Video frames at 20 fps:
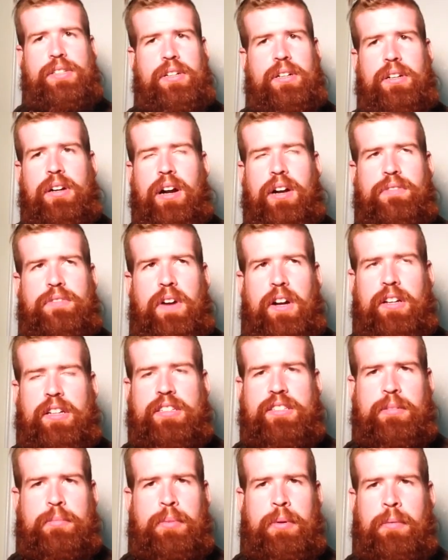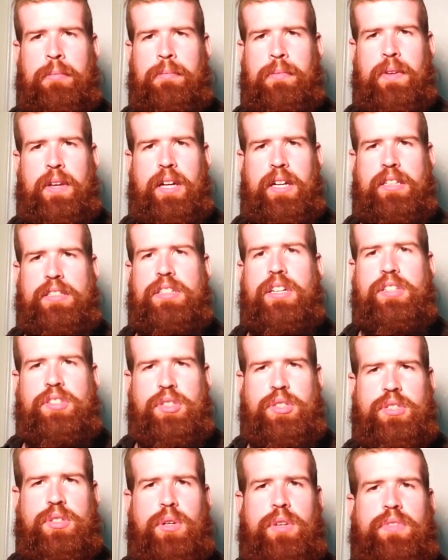are fairly simple. That it's
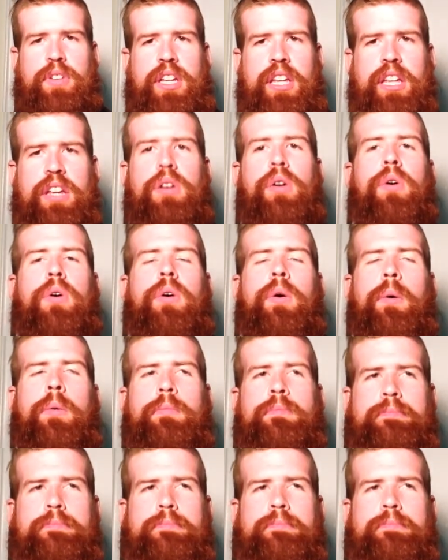just sort of a keyhole